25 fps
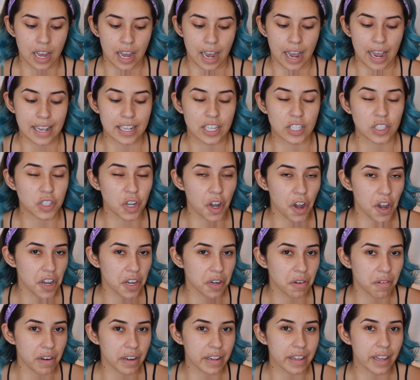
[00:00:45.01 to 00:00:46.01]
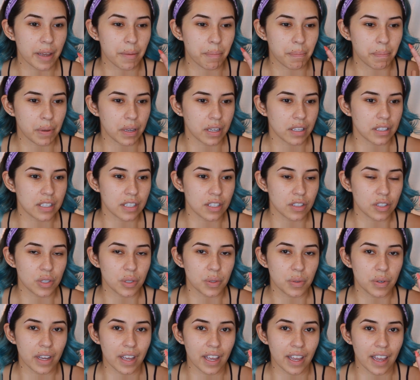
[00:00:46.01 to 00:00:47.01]
I saw it already, I peeked
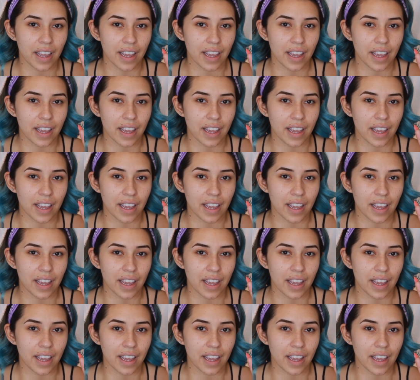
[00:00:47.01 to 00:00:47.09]
into it,